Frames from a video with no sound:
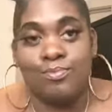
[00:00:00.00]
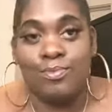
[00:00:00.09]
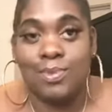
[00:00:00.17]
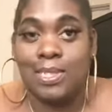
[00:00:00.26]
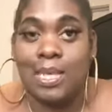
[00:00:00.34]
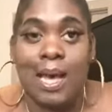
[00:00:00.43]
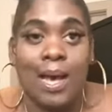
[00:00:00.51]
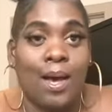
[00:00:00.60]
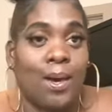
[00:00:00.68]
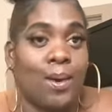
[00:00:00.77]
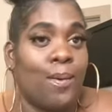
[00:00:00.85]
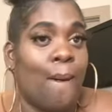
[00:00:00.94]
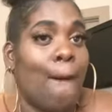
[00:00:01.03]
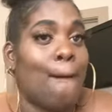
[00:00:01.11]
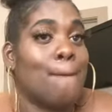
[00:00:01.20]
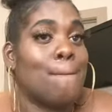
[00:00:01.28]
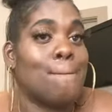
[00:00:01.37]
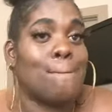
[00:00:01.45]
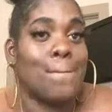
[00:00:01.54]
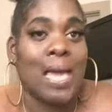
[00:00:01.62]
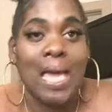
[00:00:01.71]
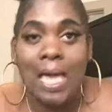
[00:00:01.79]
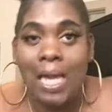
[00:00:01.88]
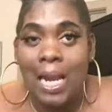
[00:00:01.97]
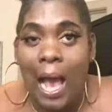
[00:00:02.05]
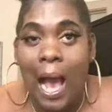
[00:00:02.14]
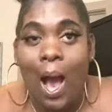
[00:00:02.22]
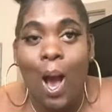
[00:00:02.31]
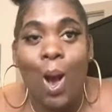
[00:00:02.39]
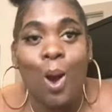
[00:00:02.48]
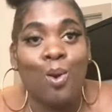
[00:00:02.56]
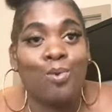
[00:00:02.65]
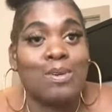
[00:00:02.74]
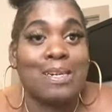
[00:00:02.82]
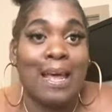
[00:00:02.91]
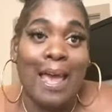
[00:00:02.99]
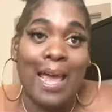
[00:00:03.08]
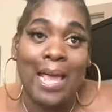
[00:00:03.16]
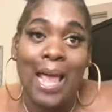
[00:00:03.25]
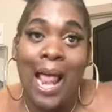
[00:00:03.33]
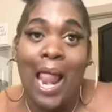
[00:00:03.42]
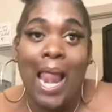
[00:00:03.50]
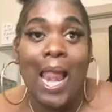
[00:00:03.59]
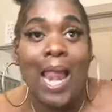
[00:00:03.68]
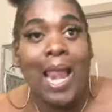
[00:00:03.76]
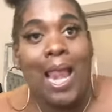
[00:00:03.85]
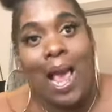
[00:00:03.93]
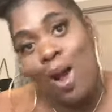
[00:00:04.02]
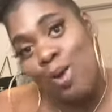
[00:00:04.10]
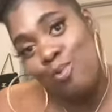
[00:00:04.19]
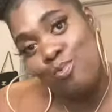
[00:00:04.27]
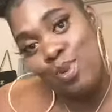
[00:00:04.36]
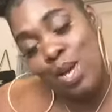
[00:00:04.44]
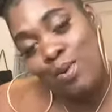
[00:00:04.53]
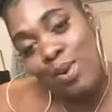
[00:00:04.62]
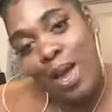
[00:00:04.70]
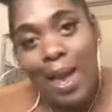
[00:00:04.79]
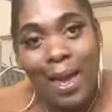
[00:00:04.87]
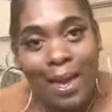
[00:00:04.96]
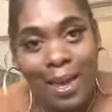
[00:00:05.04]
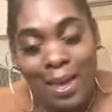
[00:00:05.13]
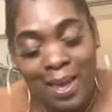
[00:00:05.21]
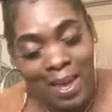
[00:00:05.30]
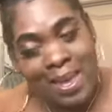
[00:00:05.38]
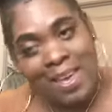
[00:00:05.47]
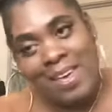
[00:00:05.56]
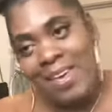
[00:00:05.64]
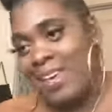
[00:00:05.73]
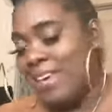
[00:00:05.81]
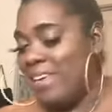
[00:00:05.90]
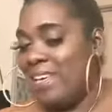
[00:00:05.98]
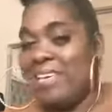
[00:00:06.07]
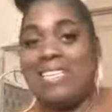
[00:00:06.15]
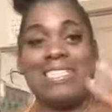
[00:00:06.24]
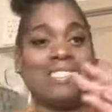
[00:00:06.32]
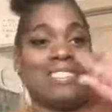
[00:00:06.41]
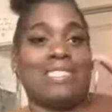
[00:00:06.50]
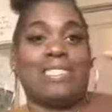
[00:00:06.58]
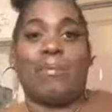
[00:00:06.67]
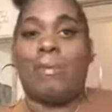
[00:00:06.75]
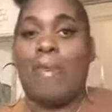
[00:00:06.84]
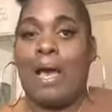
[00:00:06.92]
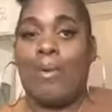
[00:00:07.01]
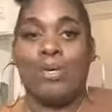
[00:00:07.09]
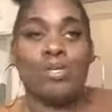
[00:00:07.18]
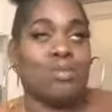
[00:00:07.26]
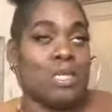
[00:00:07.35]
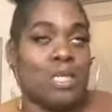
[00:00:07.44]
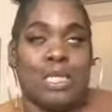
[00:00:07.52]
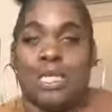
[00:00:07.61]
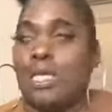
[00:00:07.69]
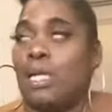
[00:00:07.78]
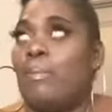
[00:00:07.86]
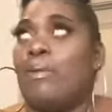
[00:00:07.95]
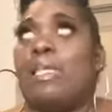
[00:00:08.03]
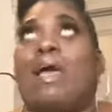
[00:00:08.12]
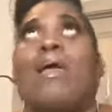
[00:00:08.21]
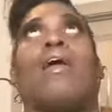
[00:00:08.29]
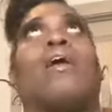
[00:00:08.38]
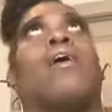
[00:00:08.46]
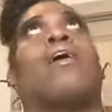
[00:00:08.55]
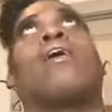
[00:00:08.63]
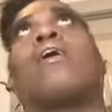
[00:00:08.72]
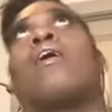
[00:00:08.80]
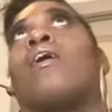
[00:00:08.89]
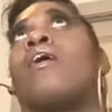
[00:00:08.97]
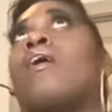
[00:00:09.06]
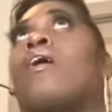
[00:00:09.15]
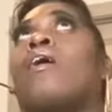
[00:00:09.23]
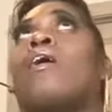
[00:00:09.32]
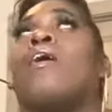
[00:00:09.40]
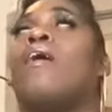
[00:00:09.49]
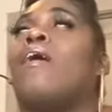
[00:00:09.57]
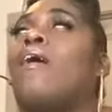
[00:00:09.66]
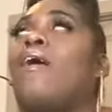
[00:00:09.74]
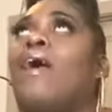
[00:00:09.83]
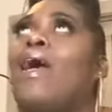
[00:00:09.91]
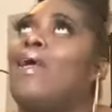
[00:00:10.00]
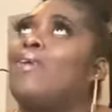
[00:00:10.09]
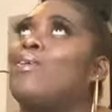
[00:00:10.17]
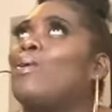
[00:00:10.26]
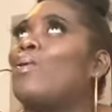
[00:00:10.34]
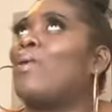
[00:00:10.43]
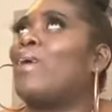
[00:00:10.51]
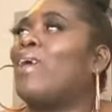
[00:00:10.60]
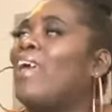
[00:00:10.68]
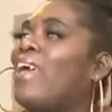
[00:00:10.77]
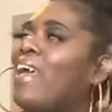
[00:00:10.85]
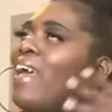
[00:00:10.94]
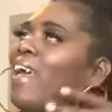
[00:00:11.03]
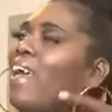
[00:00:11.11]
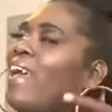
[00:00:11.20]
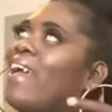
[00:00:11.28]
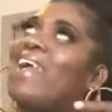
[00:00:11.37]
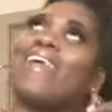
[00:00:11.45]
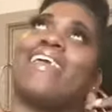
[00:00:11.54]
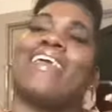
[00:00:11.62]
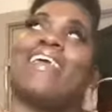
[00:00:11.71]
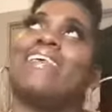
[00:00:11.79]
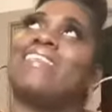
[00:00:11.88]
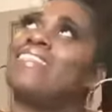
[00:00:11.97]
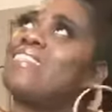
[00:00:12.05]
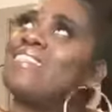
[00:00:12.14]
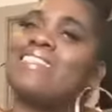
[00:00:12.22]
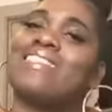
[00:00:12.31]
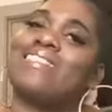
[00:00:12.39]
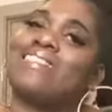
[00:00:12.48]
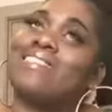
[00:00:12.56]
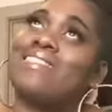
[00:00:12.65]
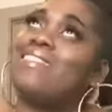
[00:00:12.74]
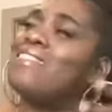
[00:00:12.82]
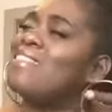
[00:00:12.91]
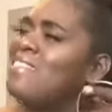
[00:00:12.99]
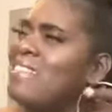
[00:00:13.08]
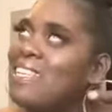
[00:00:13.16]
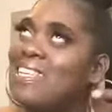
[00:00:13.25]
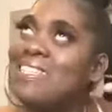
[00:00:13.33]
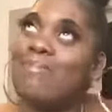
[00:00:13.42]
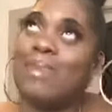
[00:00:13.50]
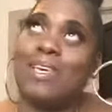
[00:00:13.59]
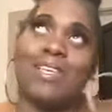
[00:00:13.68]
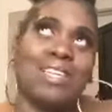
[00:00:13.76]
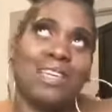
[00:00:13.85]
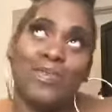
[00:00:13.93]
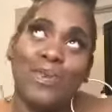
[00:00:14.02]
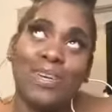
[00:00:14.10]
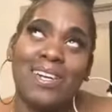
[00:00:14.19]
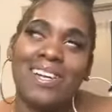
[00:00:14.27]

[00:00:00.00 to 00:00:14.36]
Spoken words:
Tall men all day long. Okay. It's just something about when you can look up and be like, how you doing? Yes. It's me you're looking for?